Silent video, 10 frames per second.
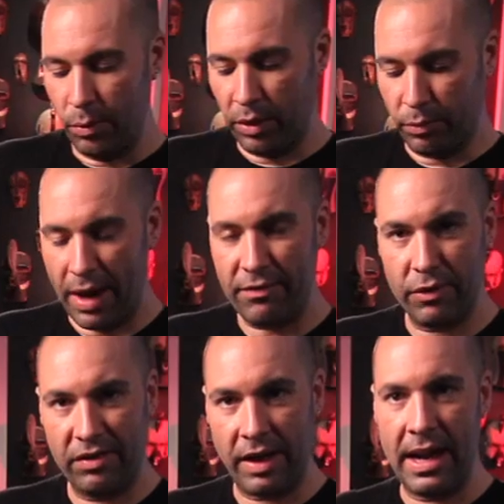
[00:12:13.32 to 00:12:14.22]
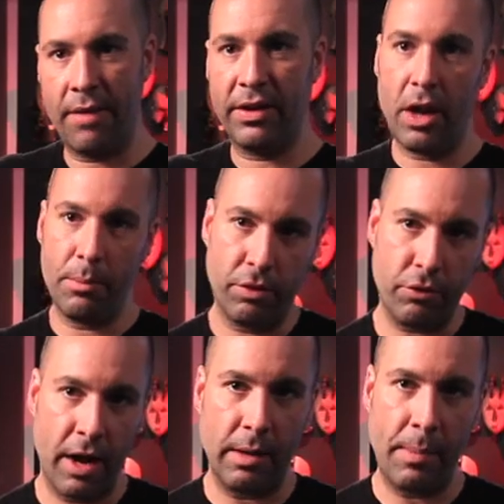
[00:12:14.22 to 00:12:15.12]
With wave reset, every time you
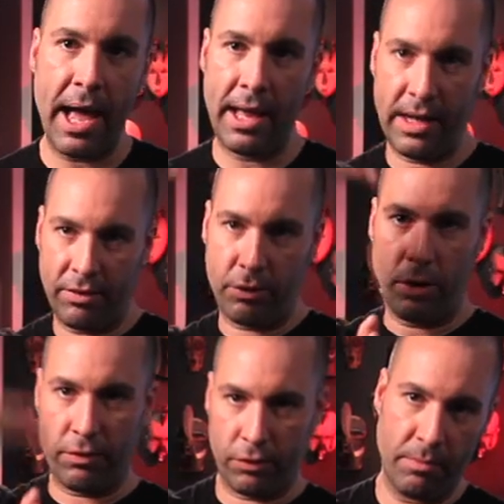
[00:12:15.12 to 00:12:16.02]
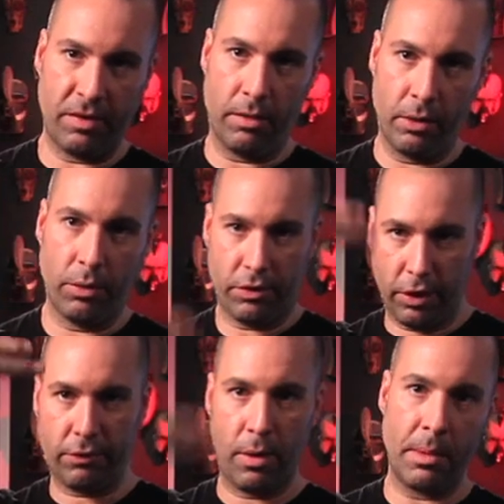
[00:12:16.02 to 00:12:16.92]
strike a pad, it starts from zero, or
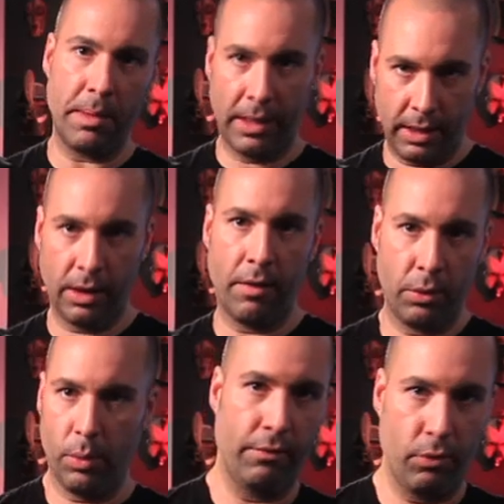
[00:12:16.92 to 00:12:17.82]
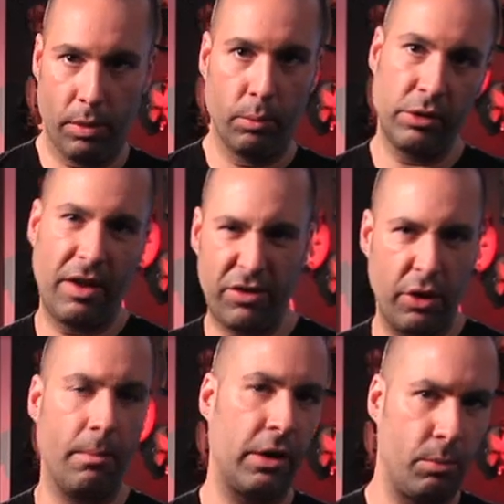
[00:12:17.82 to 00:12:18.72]
starts from the beginning of the waveform, which gives you a
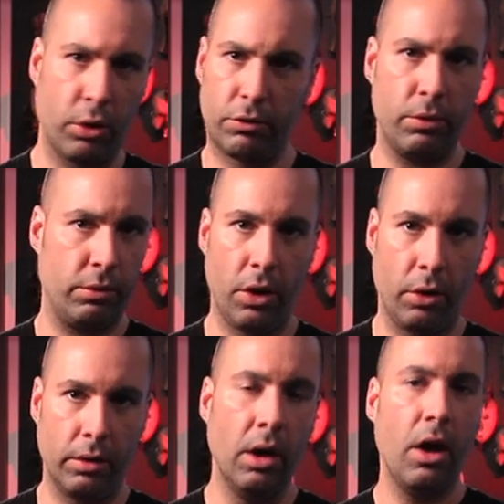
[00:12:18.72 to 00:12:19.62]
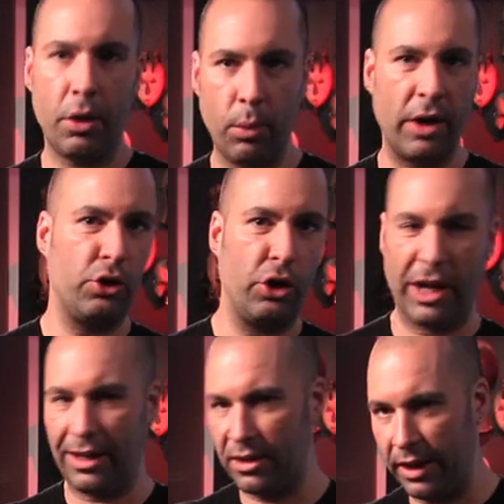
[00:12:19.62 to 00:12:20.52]
much more true tone. Otherwise, you could
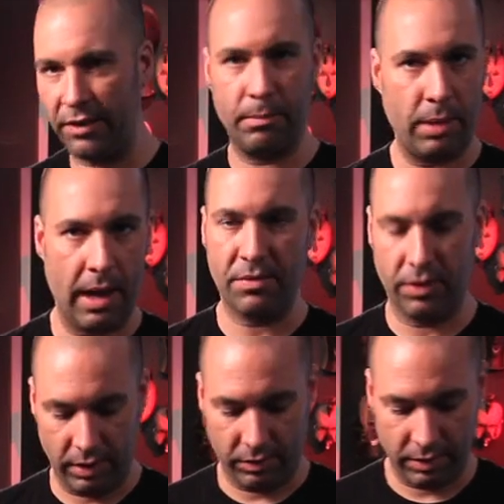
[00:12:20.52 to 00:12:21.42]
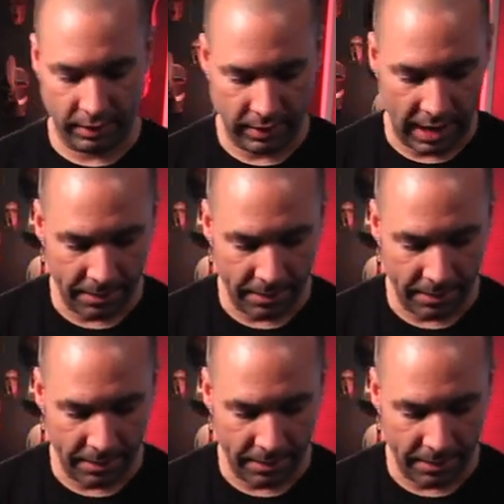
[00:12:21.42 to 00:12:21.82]
get clicks and pops and things like that.